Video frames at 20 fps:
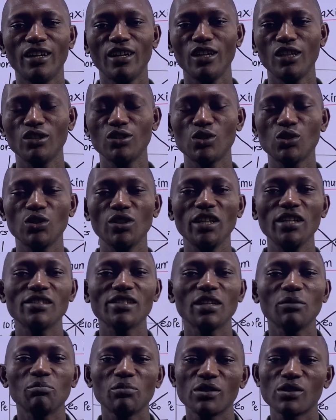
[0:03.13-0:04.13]
On today's
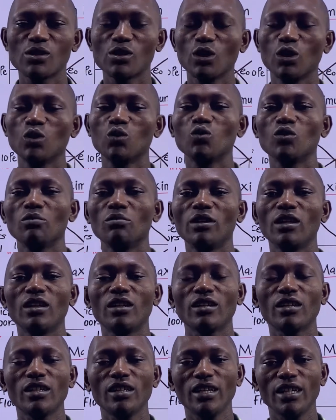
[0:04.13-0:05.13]
episode, we'll be looking